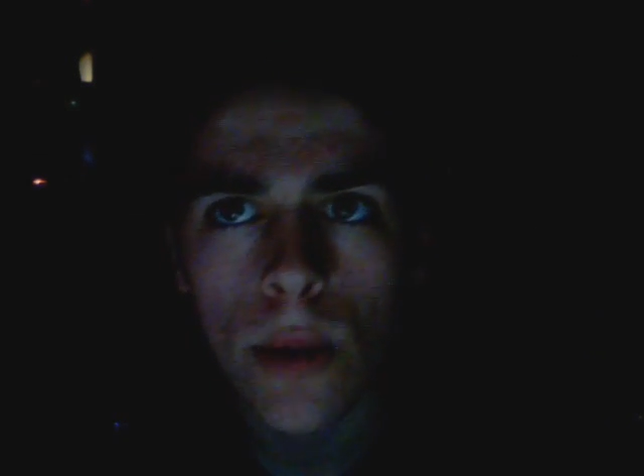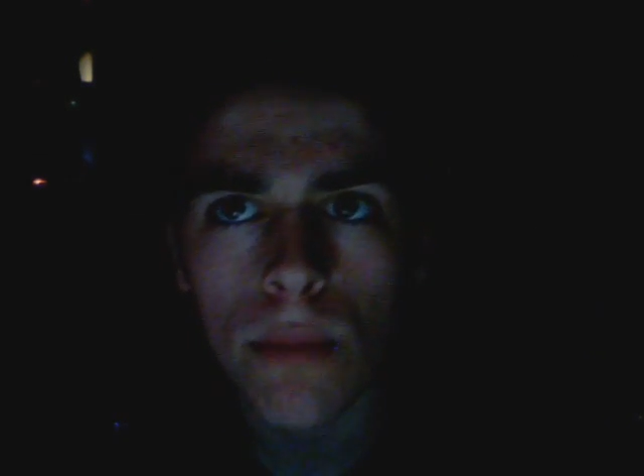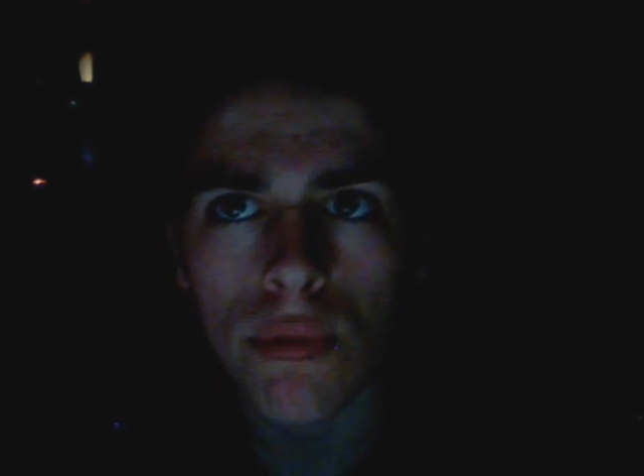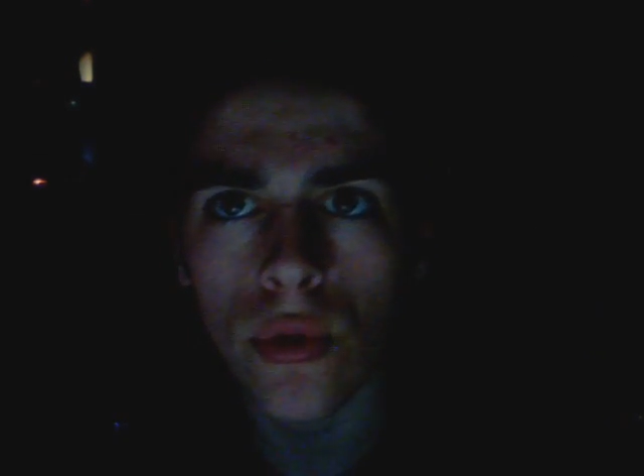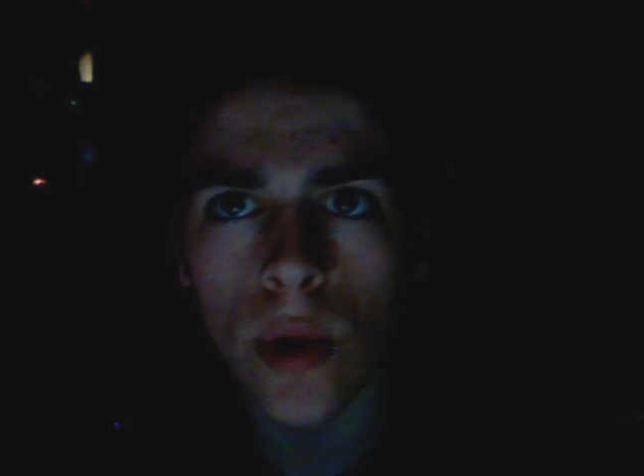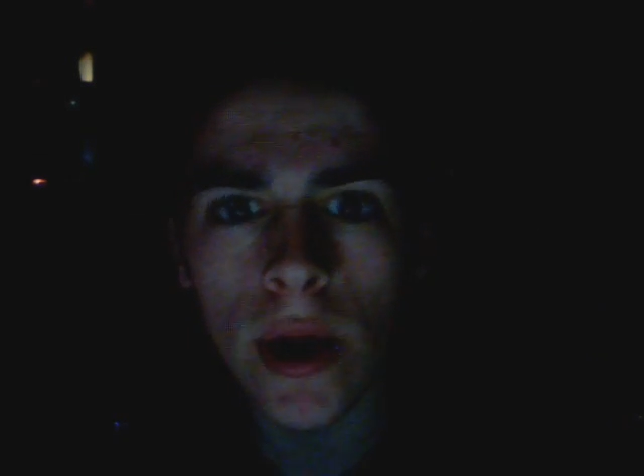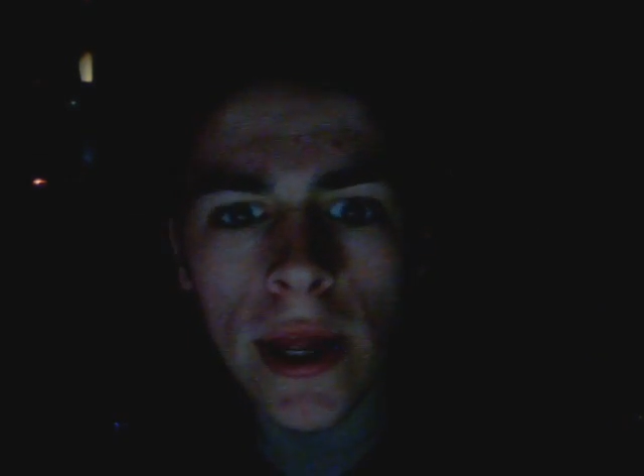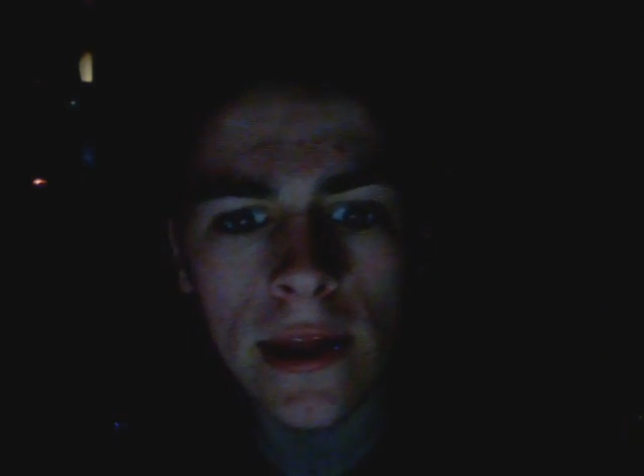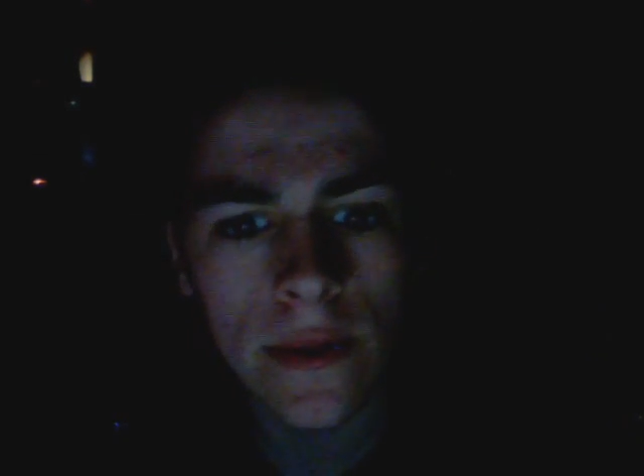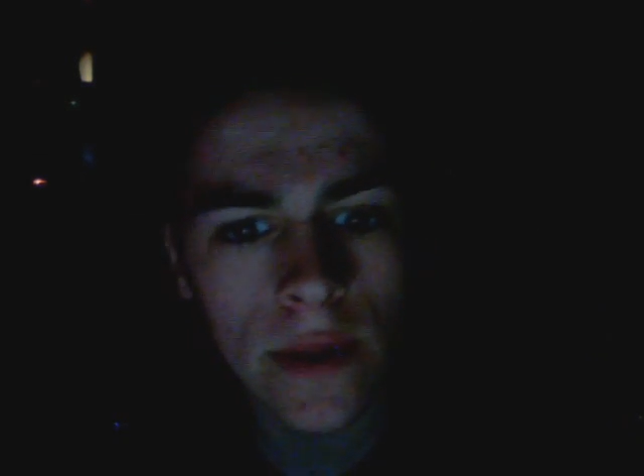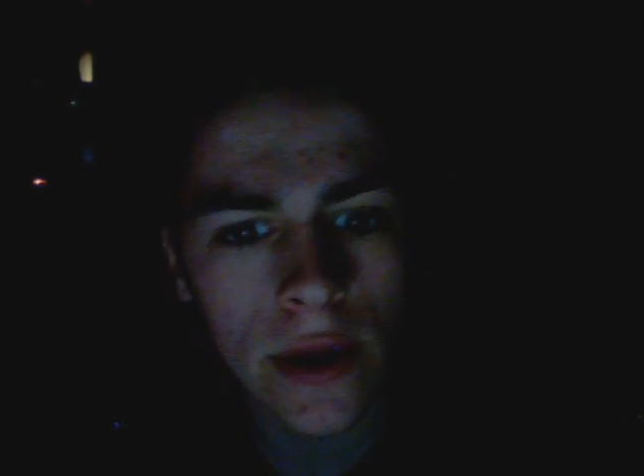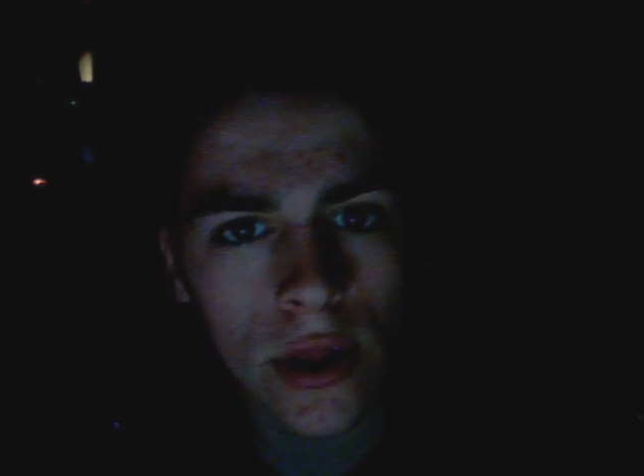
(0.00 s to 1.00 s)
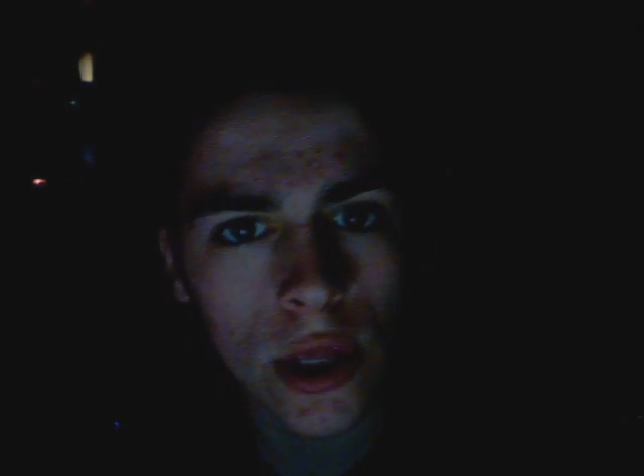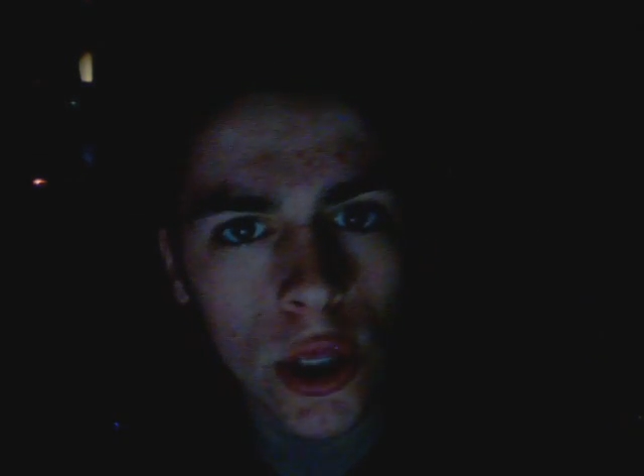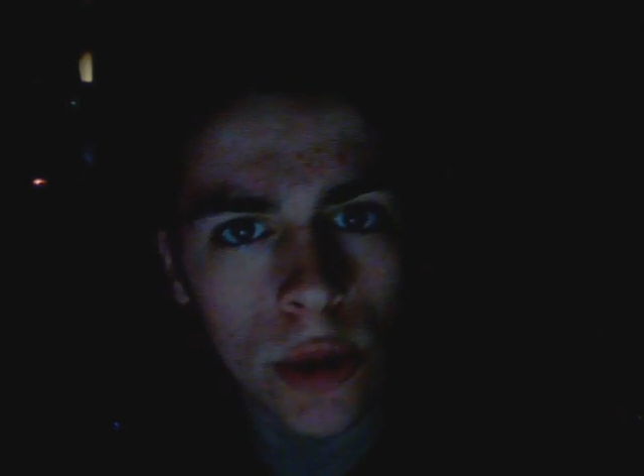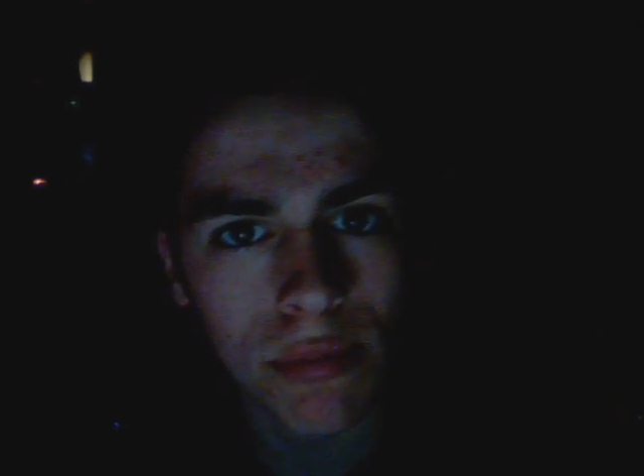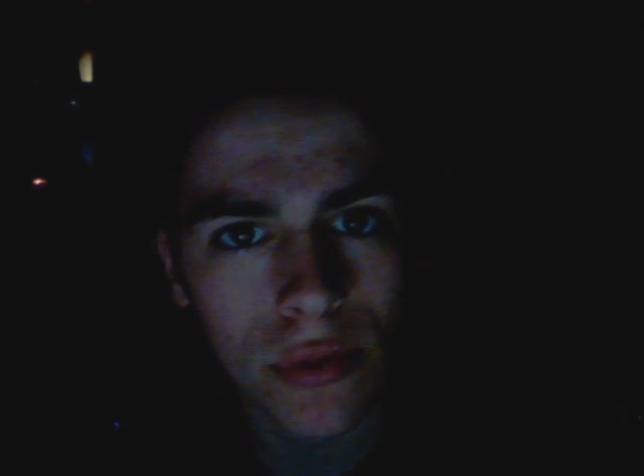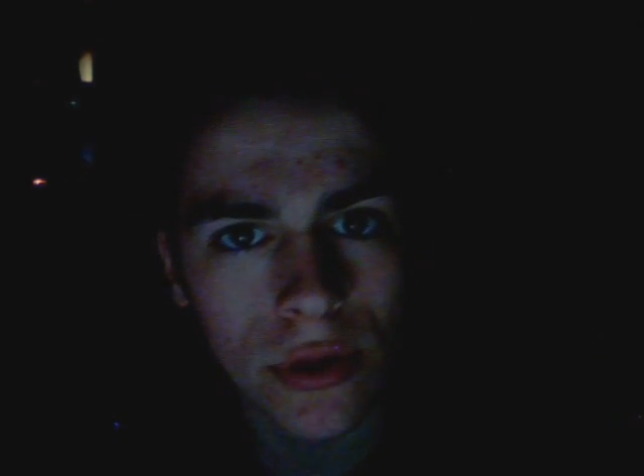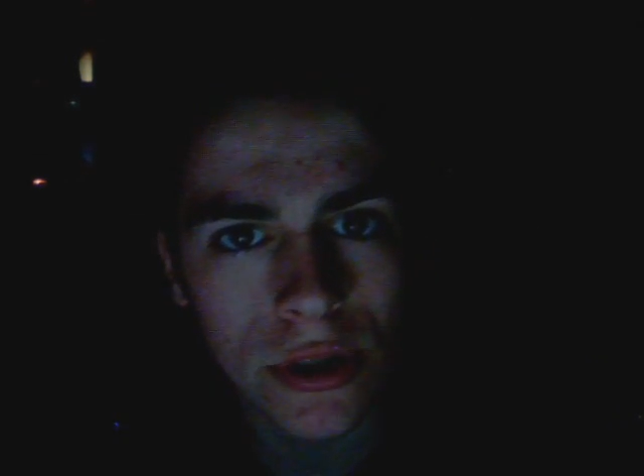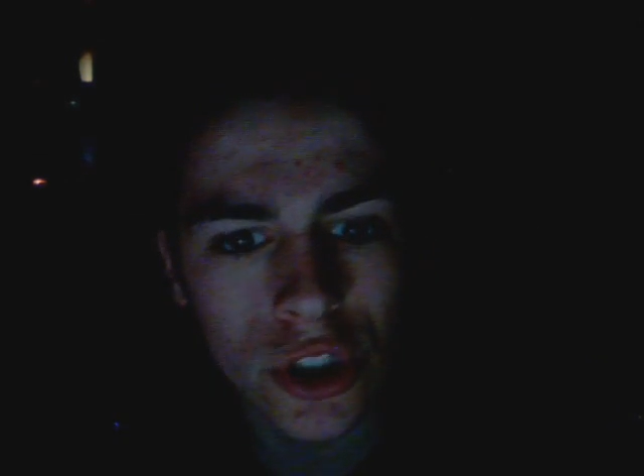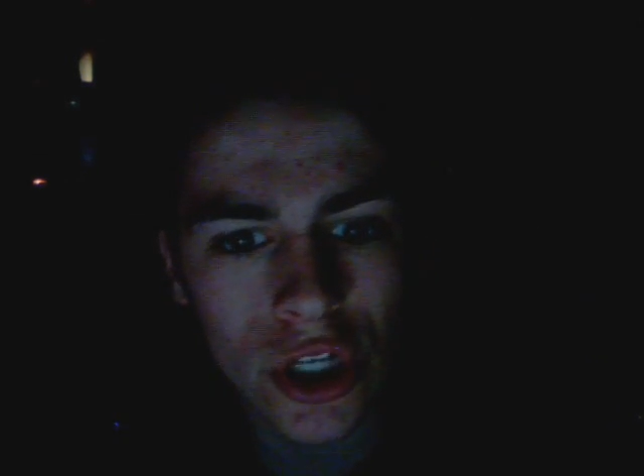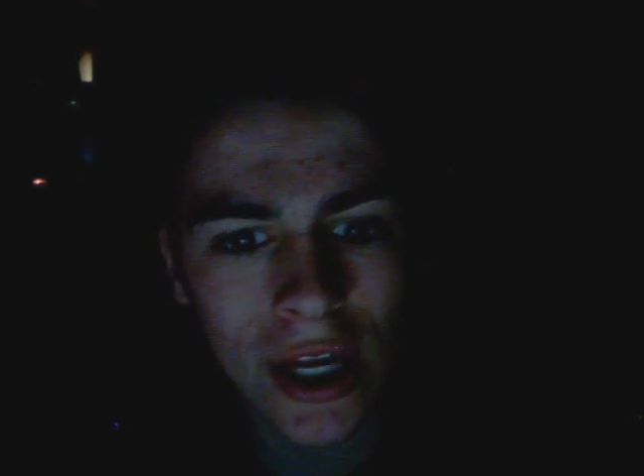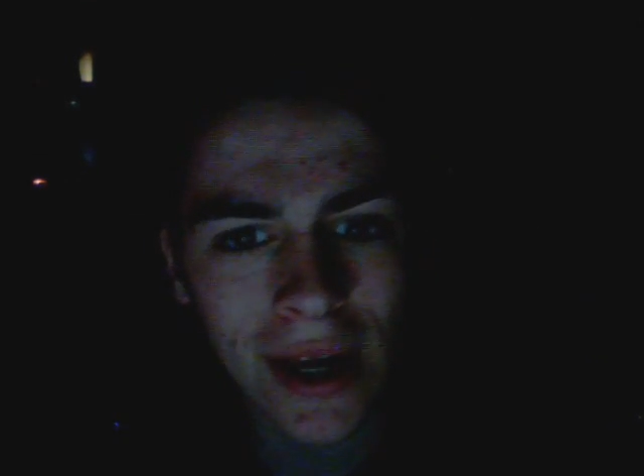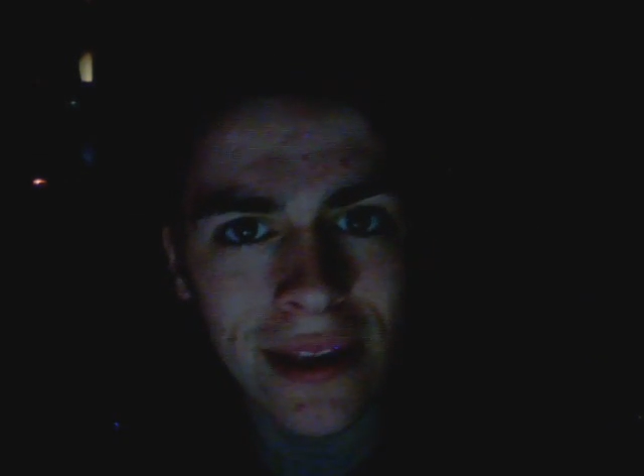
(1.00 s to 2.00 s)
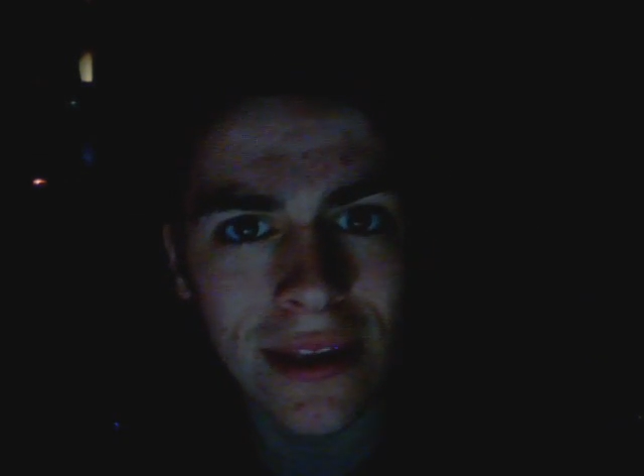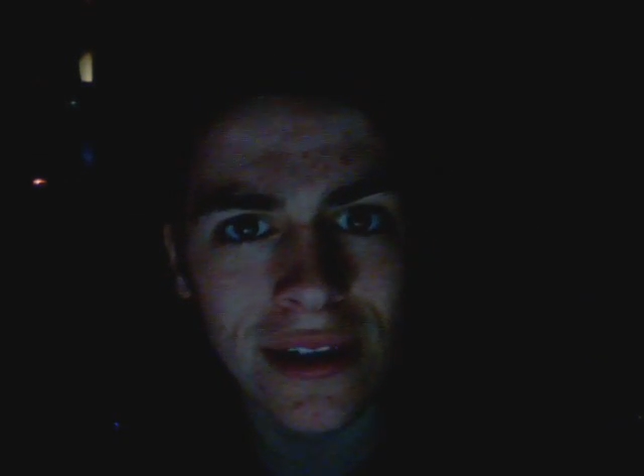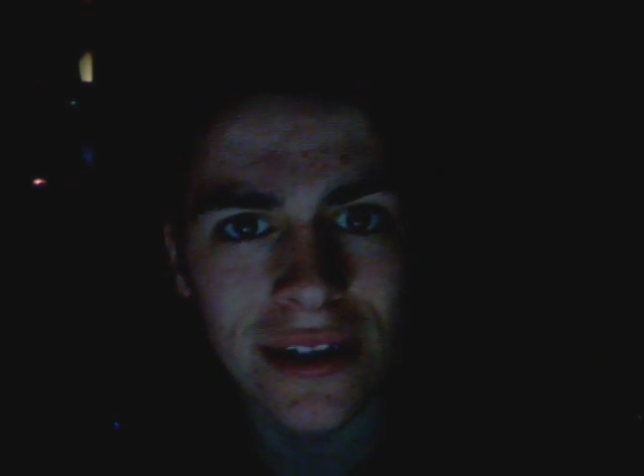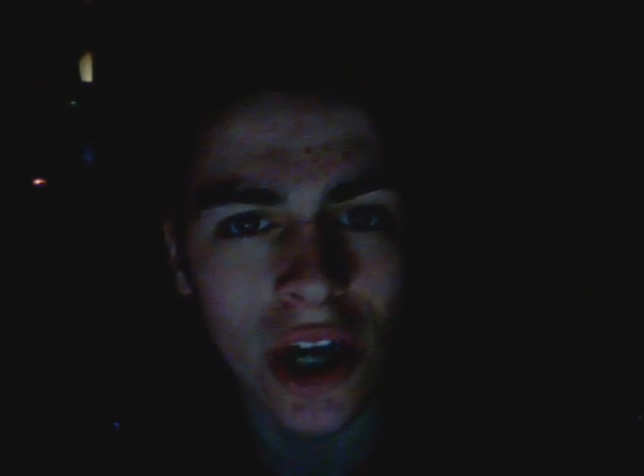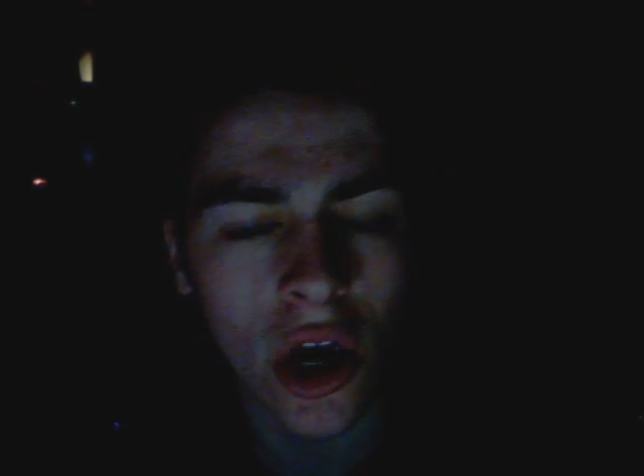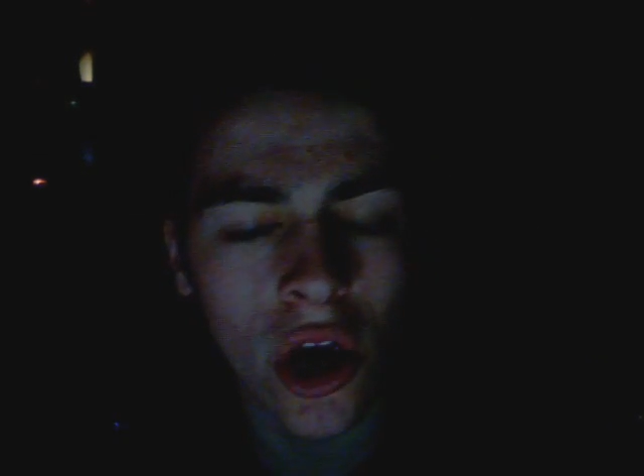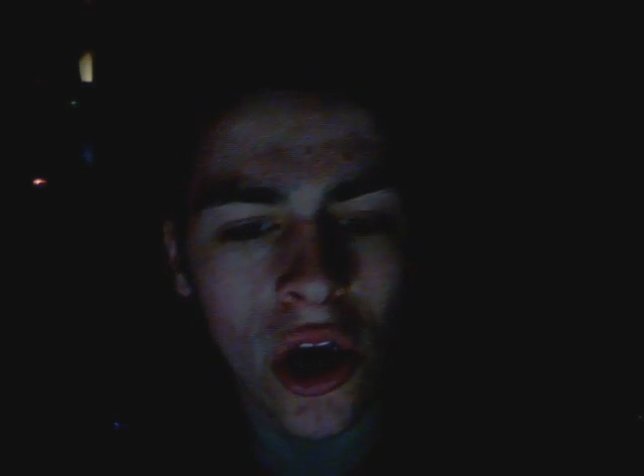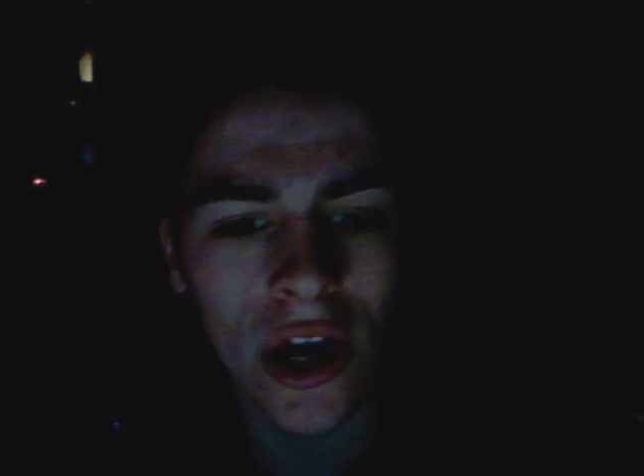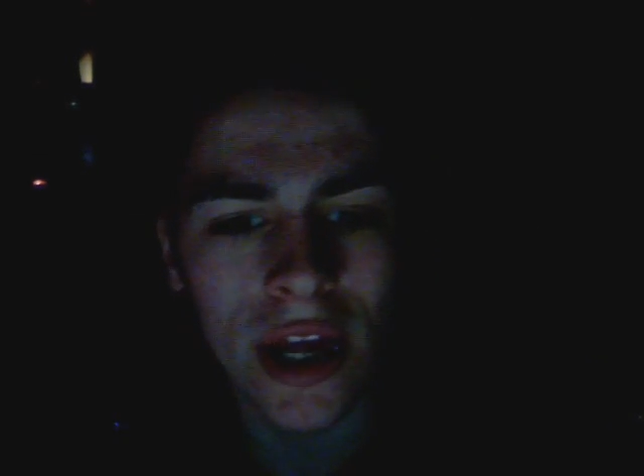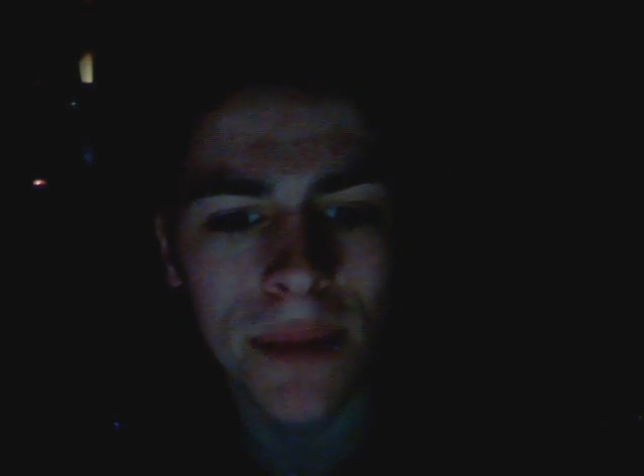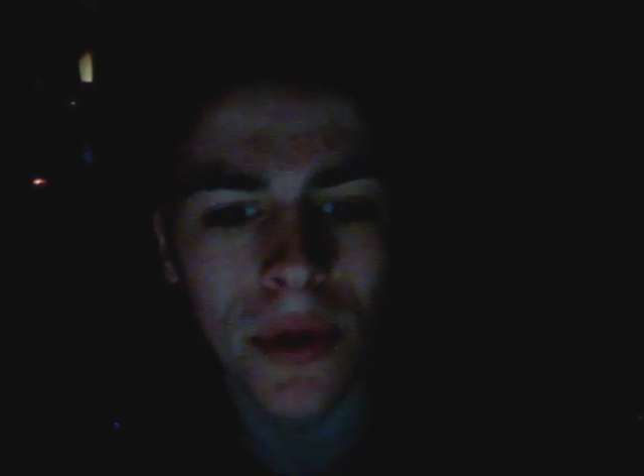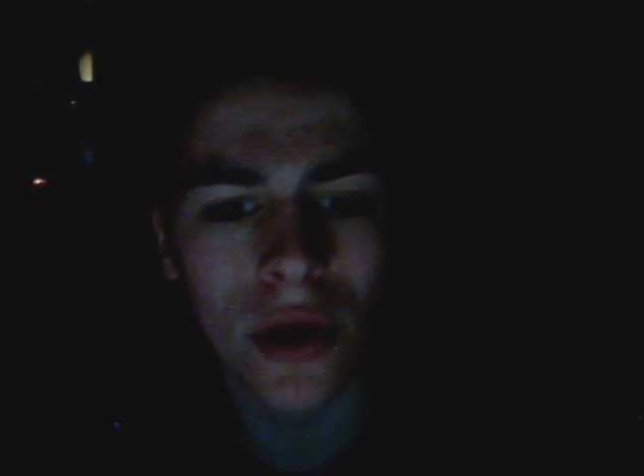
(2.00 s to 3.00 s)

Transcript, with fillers: praying that I could project the time on